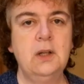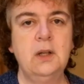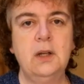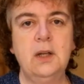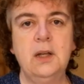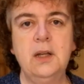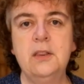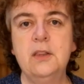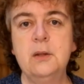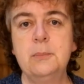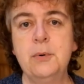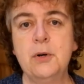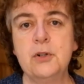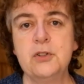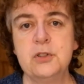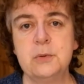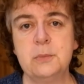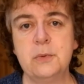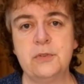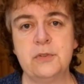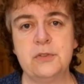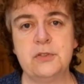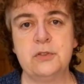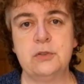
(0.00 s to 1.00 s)
In the
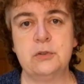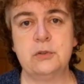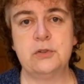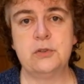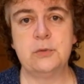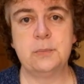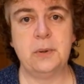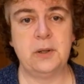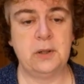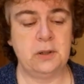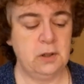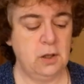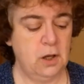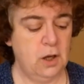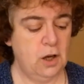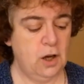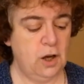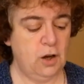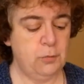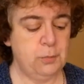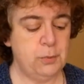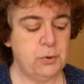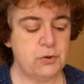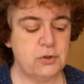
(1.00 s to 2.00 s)
bottom of the saucepan,
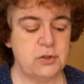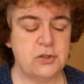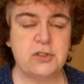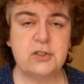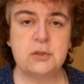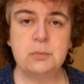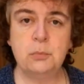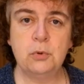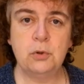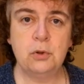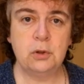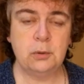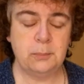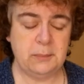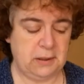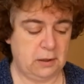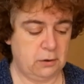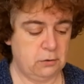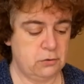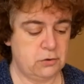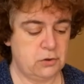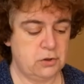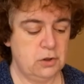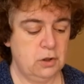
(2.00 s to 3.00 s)
I've put a small
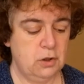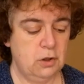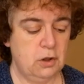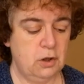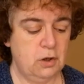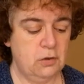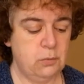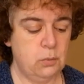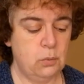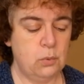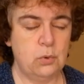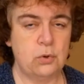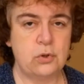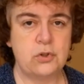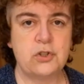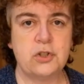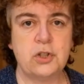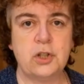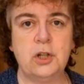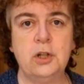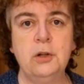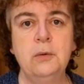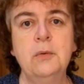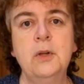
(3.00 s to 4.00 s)
amount of
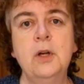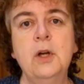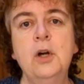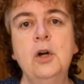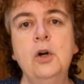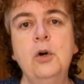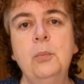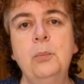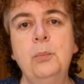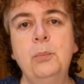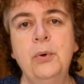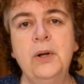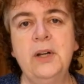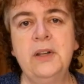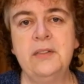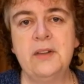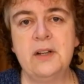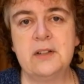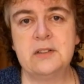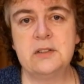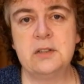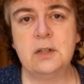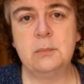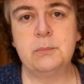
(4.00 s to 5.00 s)
water, bring
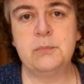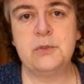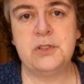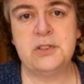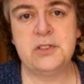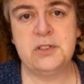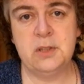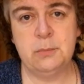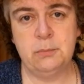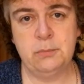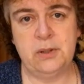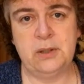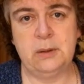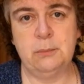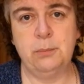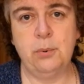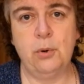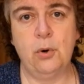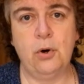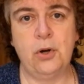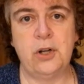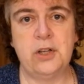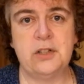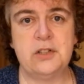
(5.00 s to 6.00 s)
that up to simmering
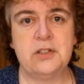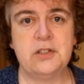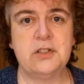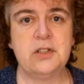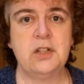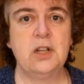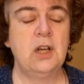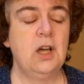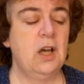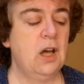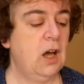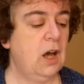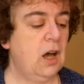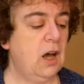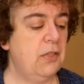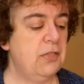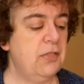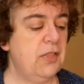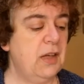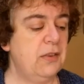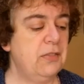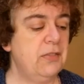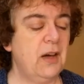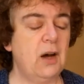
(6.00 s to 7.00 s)
point
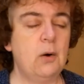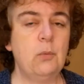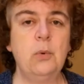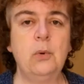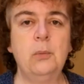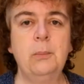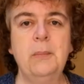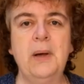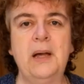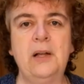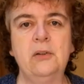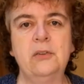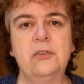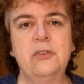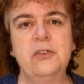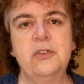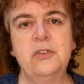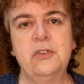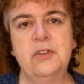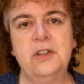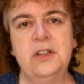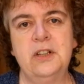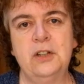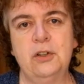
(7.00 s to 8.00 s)
and then that will melt
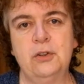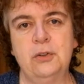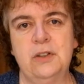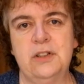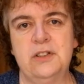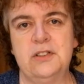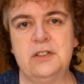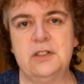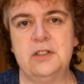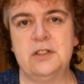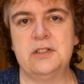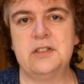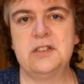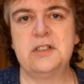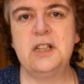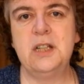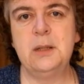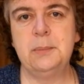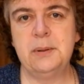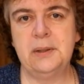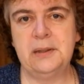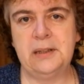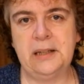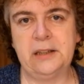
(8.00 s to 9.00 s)
the ingredients.
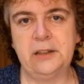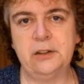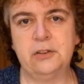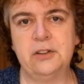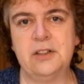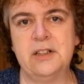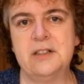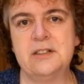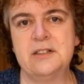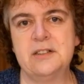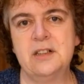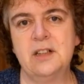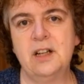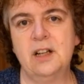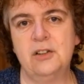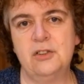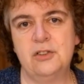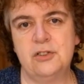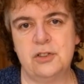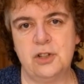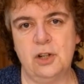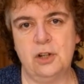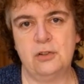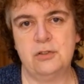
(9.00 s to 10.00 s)
Keep an eye on it
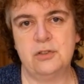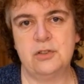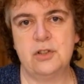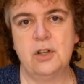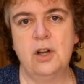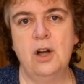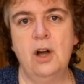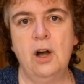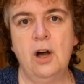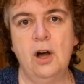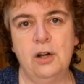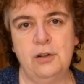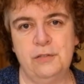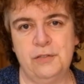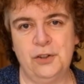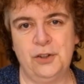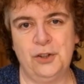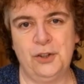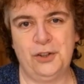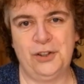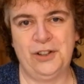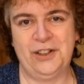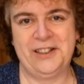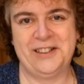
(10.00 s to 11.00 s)
and don't
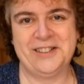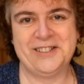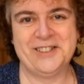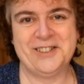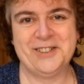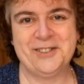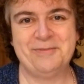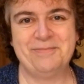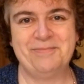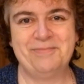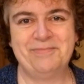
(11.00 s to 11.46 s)
overcook it.